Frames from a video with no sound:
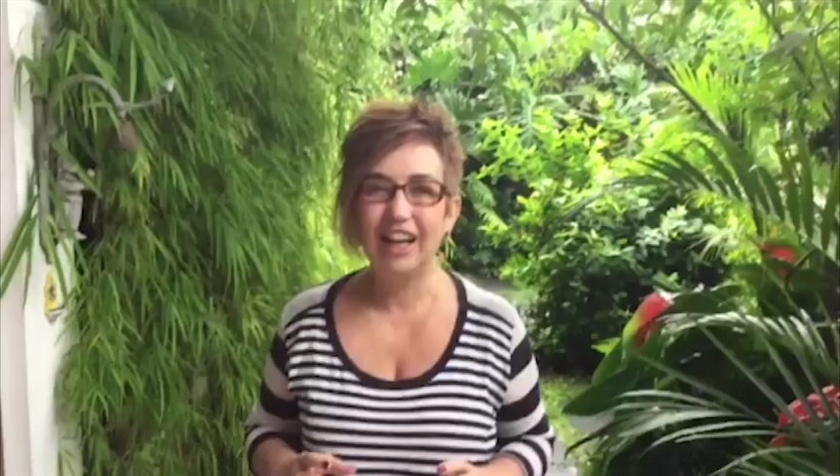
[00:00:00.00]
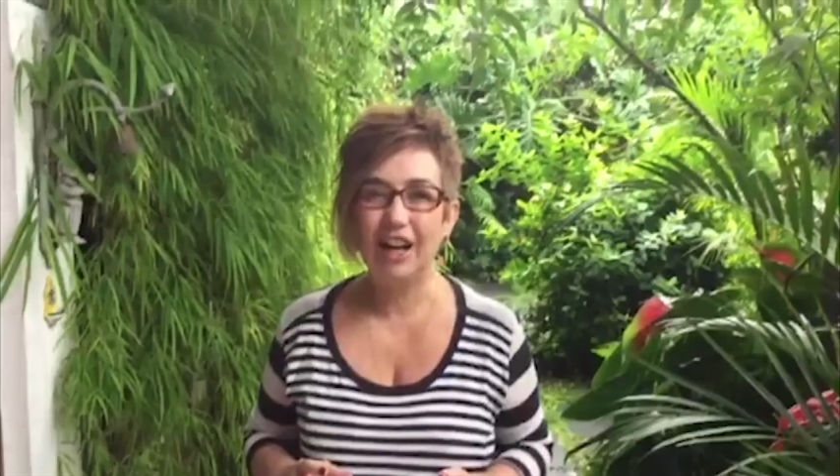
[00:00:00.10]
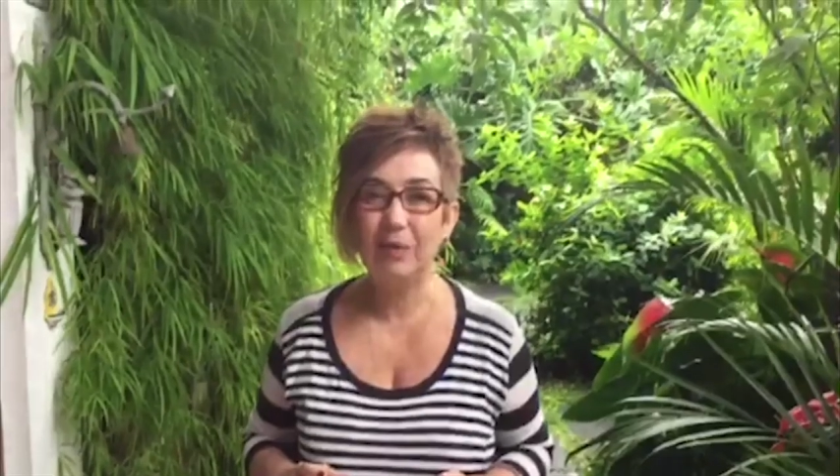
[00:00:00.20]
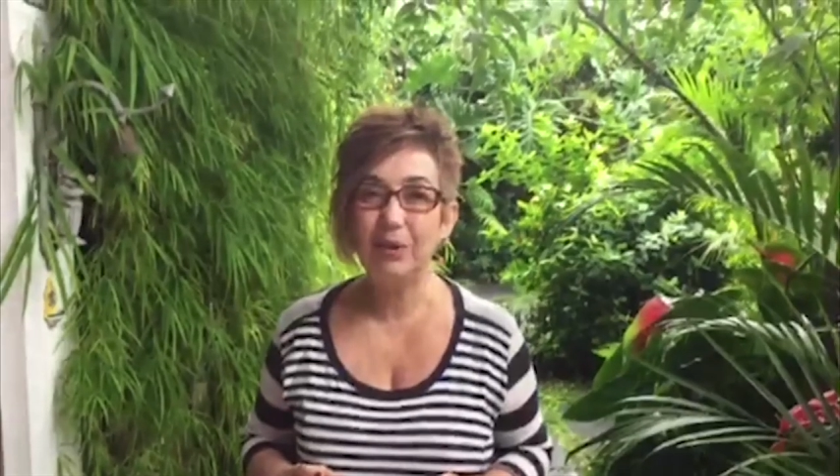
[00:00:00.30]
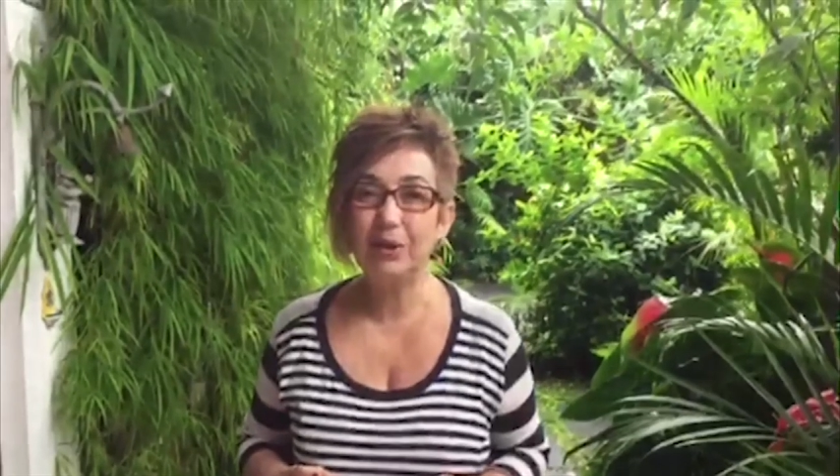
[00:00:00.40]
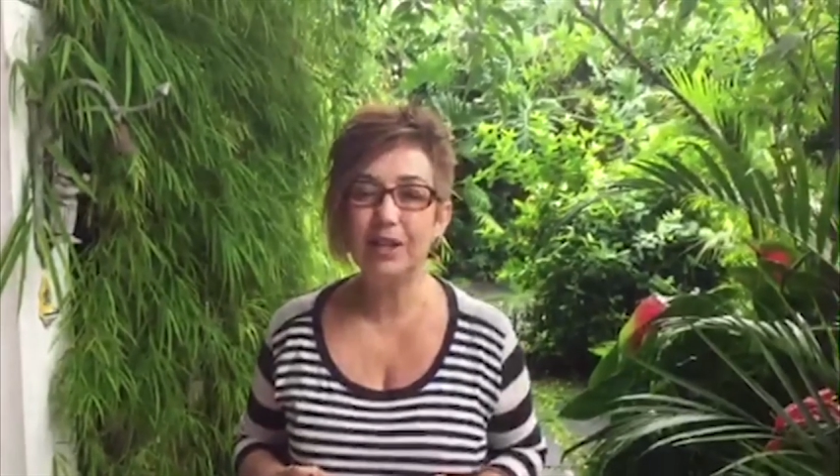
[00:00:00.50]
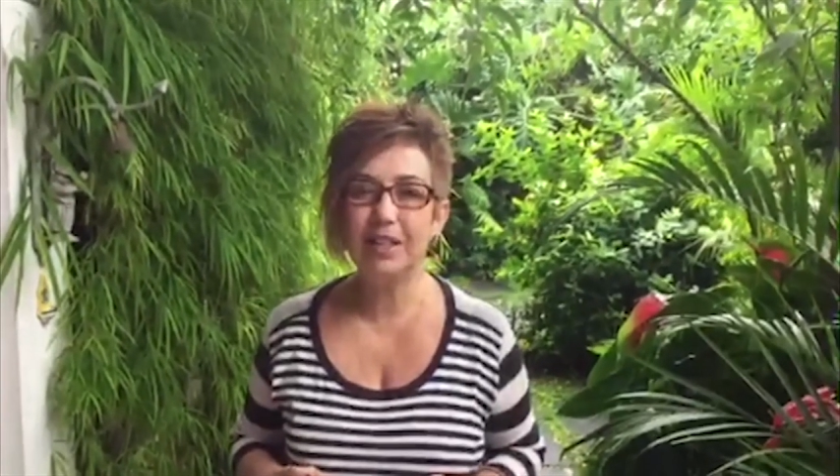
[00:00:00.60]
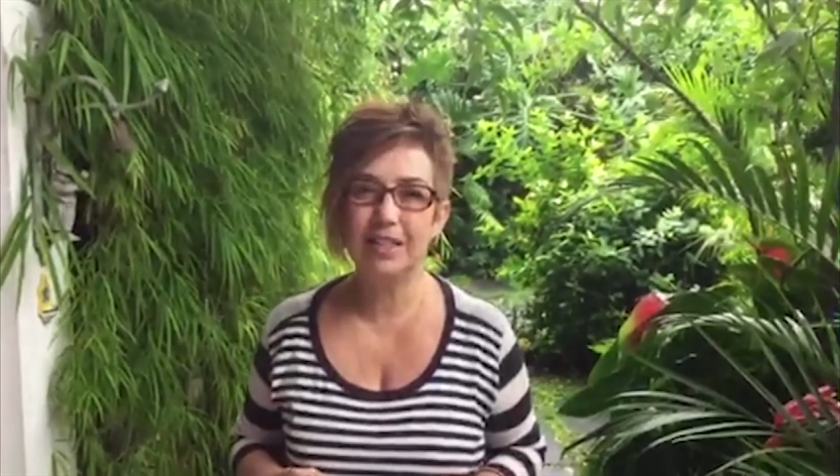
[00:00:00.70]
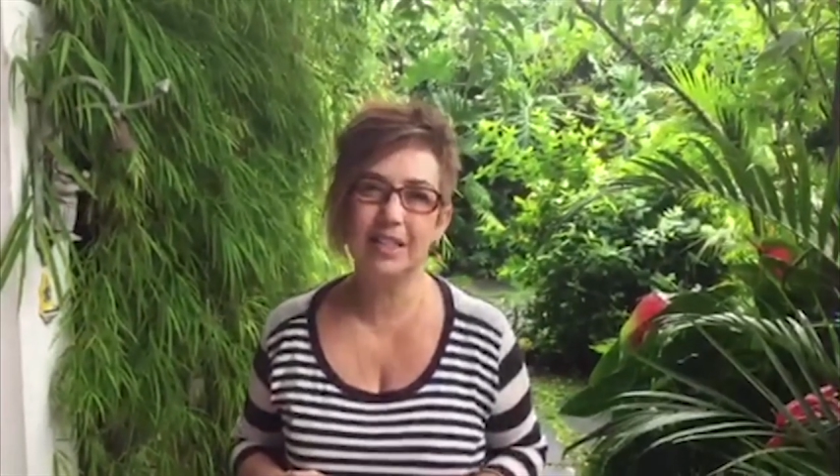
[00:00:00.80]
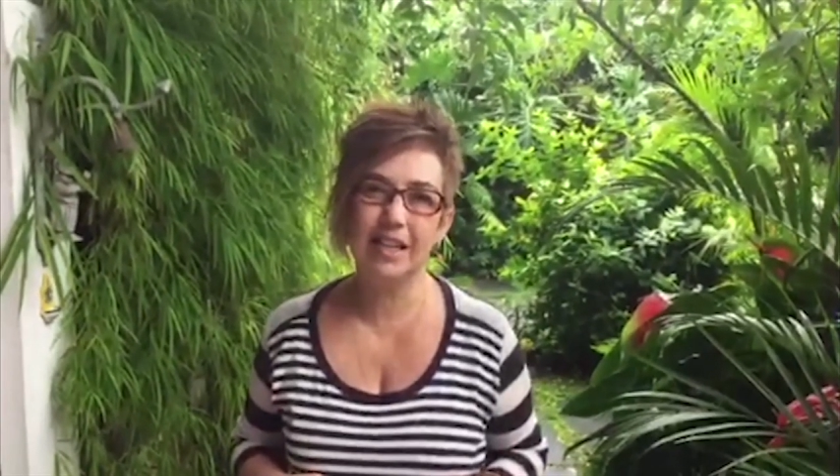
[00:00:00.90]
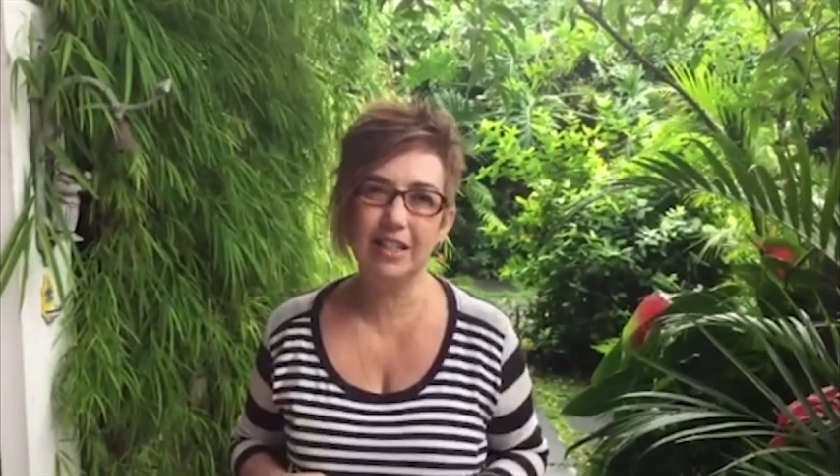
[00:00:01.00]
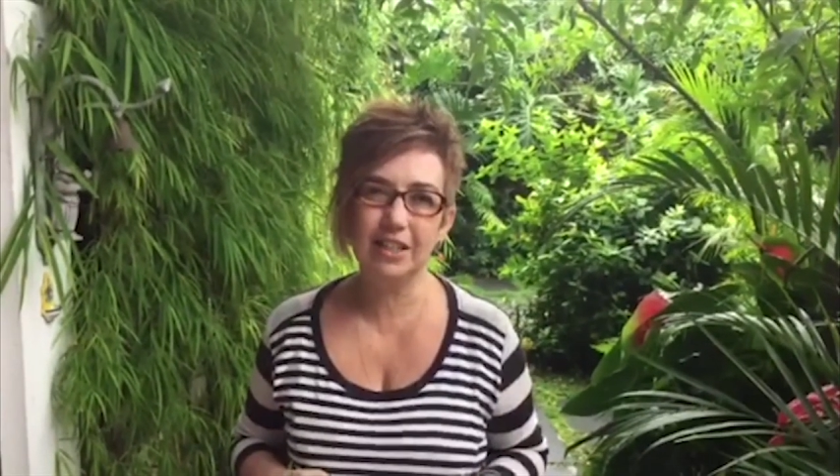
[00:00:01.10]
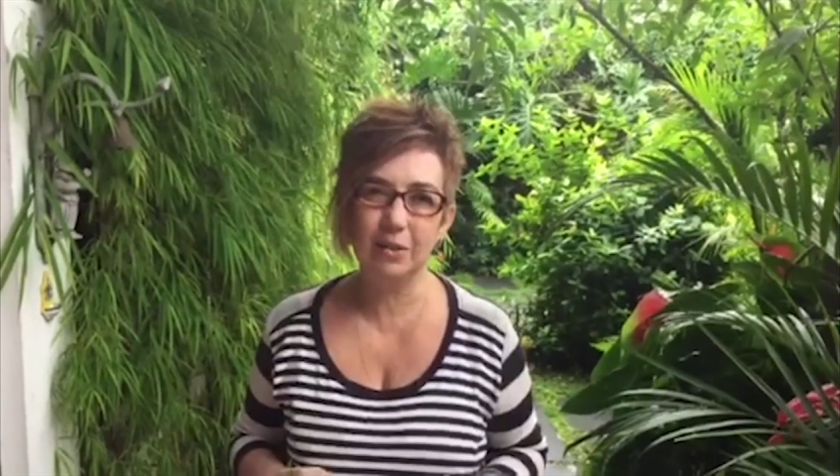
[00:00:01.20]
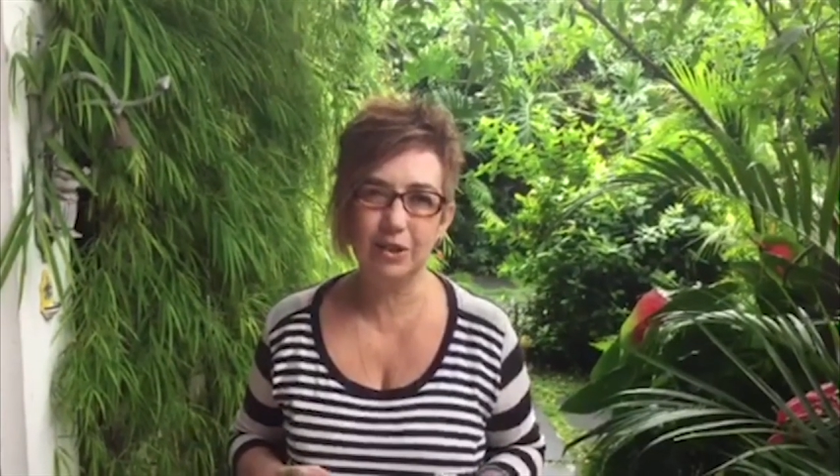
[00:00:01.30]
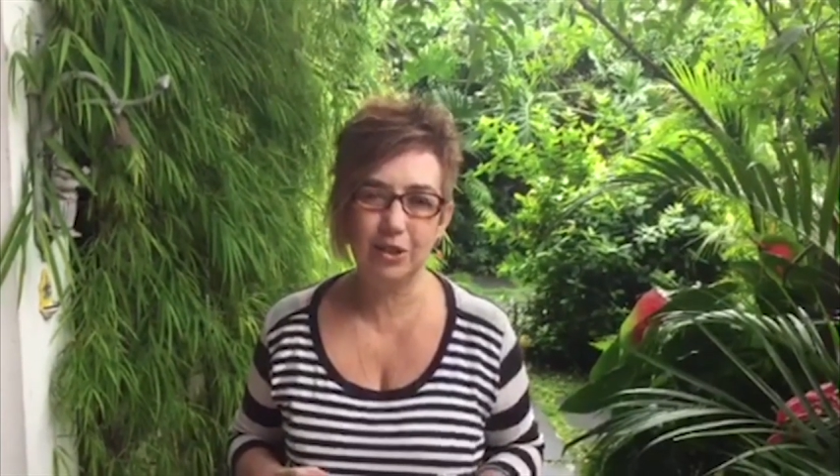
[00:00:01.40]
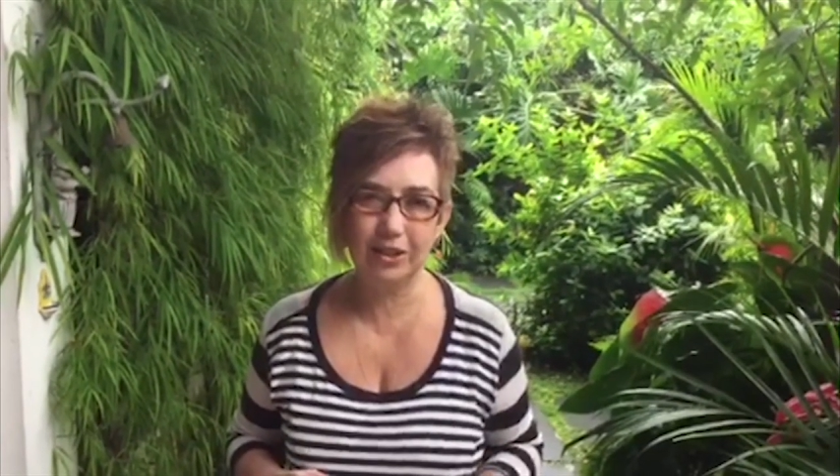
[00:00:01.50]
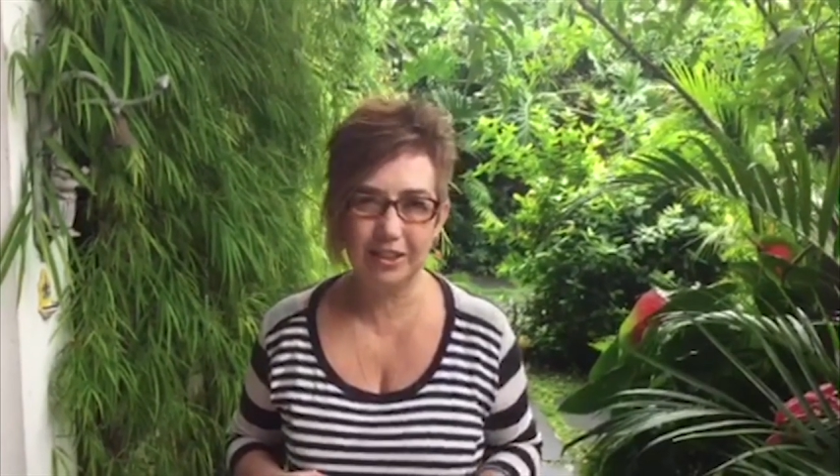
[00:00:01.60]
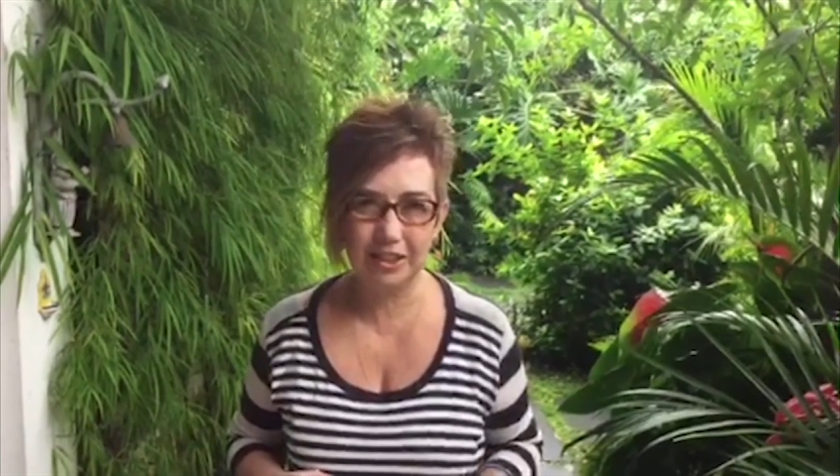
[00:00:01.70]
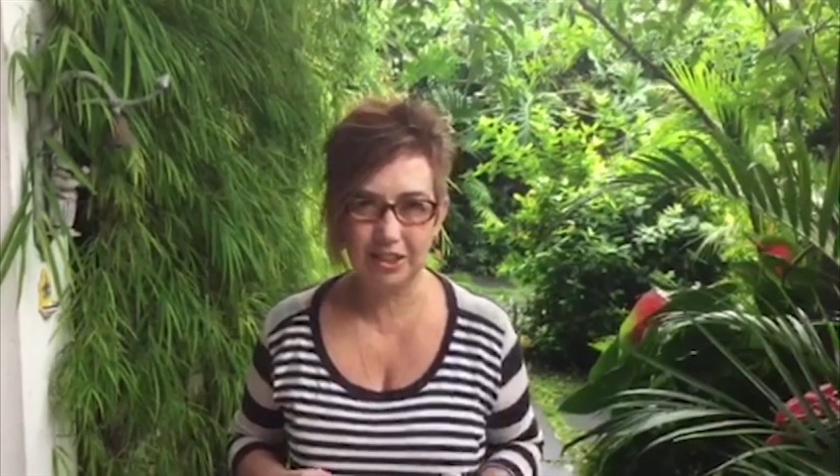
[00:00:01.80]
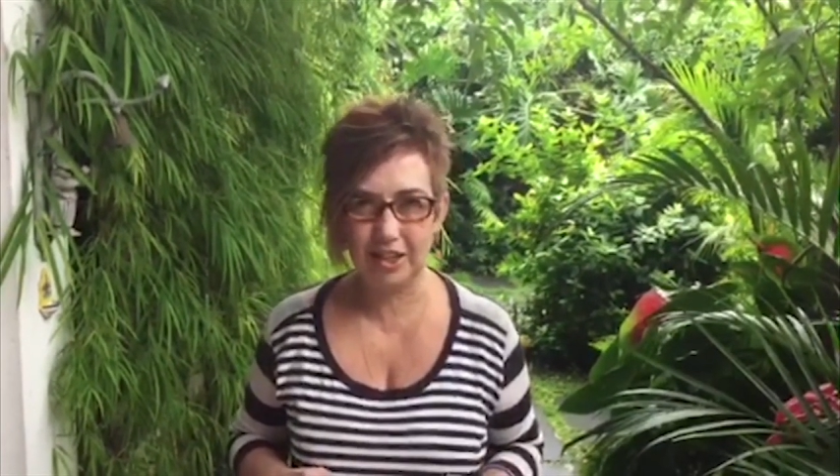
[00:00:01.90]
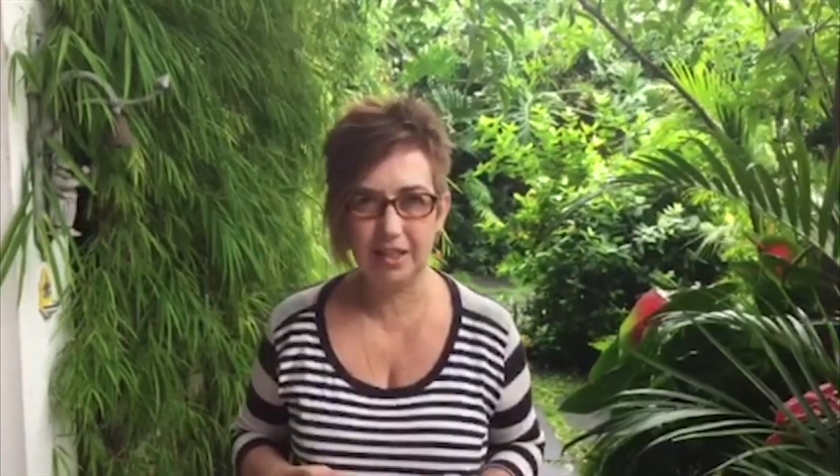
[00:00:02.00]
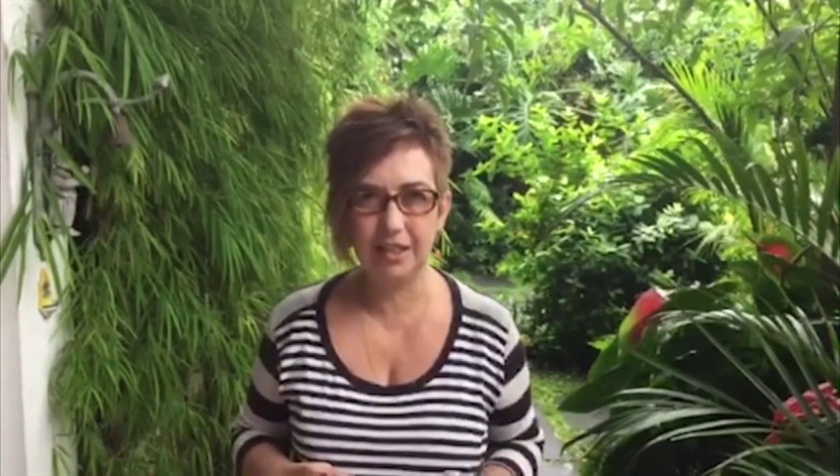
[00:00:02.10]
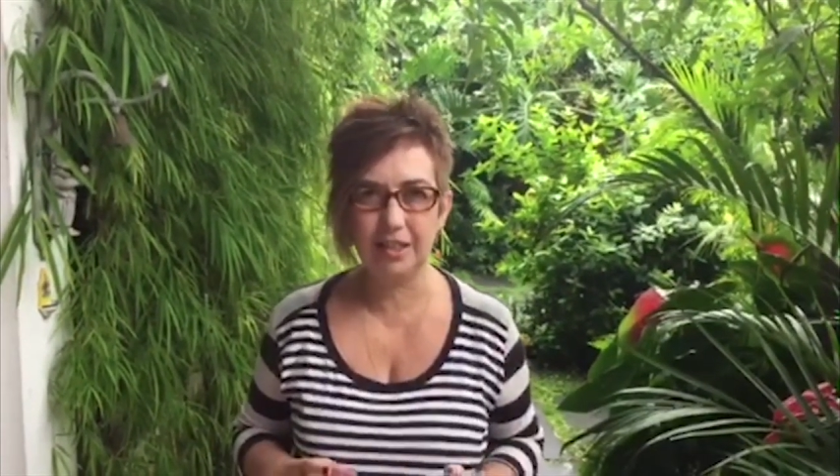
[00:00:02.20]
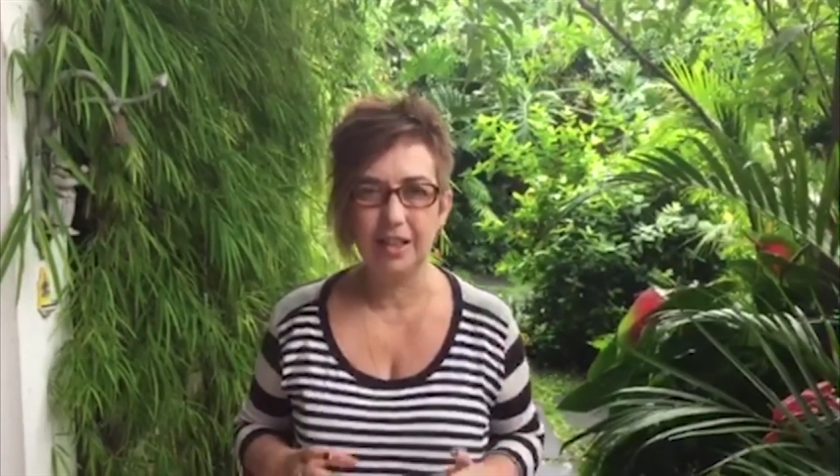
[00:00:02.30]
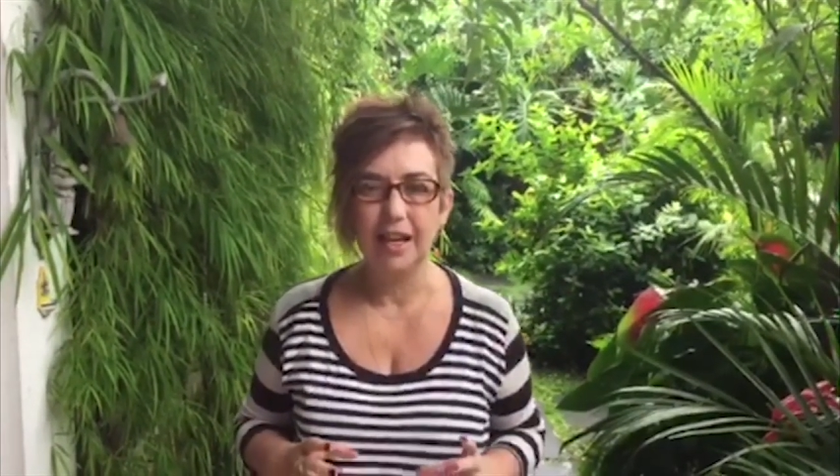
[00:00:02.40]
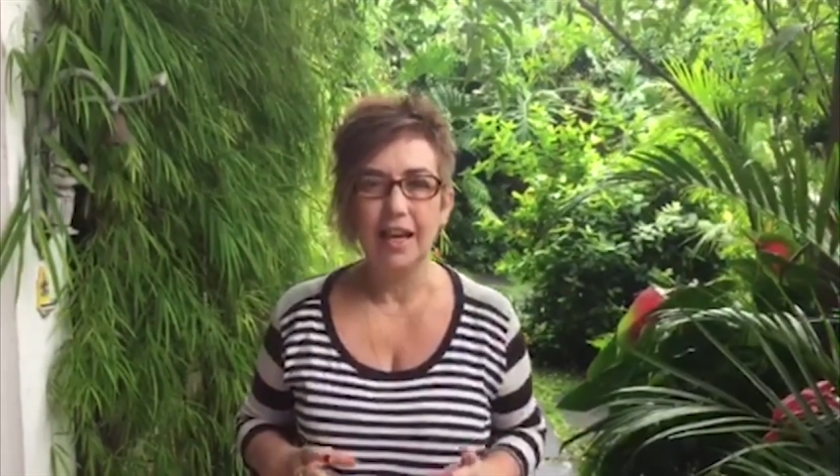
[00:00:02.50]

Our organization, Escola de Gente,